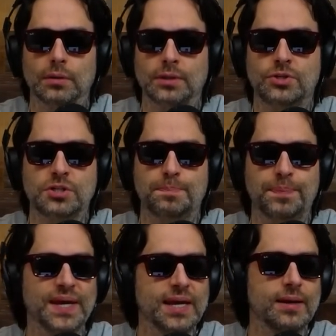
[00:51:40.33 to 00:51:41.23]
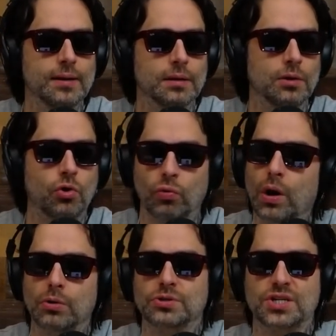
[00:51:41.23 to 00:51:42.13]
Like just be
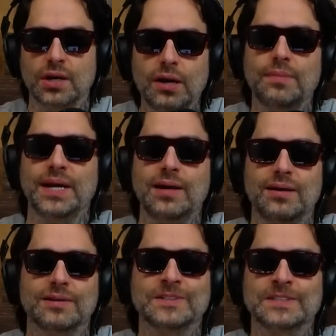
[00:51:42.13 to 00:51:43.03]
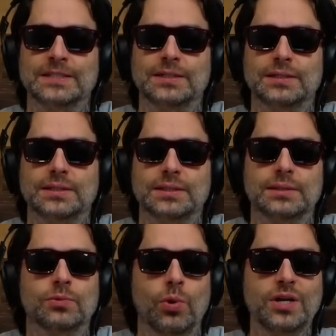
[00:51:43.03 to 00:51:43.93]
gross. You know what I mean?
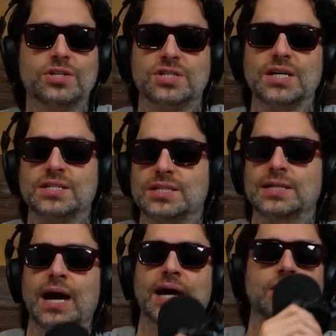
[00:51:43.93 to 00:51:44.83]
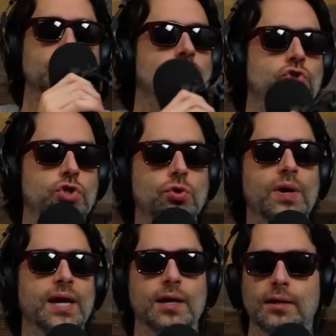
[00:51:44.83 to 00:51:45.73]
What is six nine
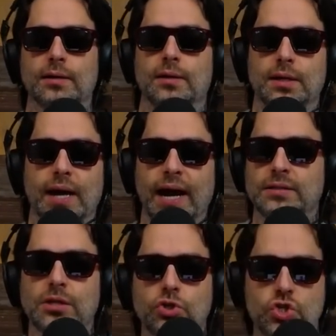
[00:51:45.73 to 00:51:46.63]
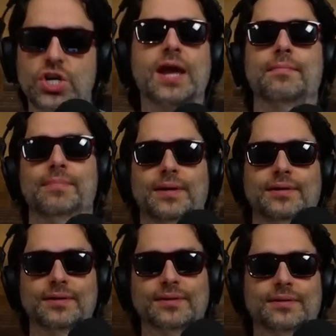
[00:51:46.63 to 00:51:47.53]
doing at the gym?
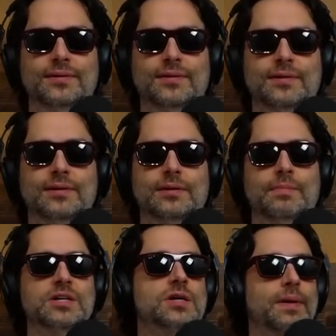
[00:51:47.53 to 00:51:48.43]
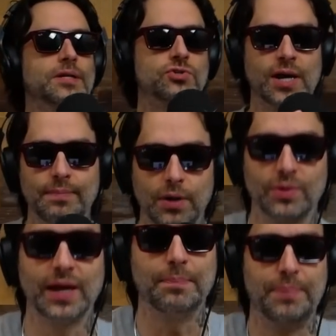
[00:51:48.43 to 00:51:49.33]
Imagine him on the treadmill
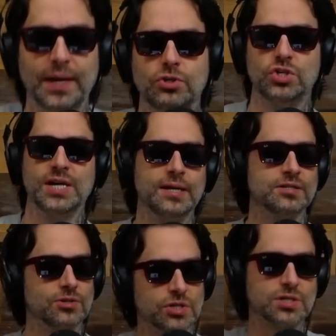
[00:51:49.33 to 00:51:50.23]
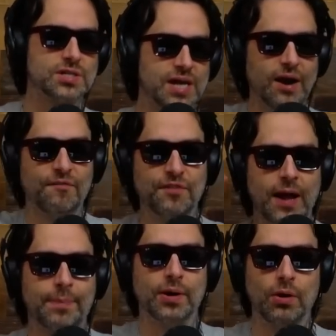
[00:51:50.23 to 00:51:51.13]
with like big jeans and just his hair
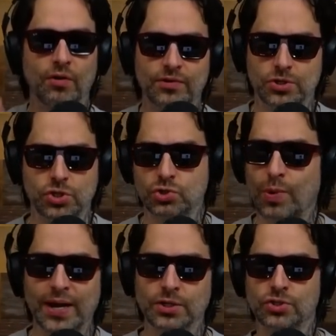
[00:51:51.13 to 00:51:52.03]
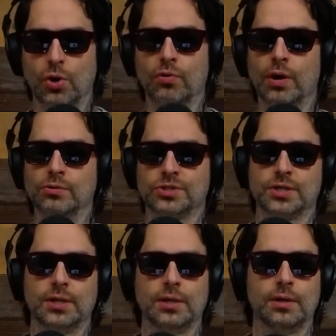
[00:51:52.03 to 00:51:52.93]
flopping all over, just sweating so gross.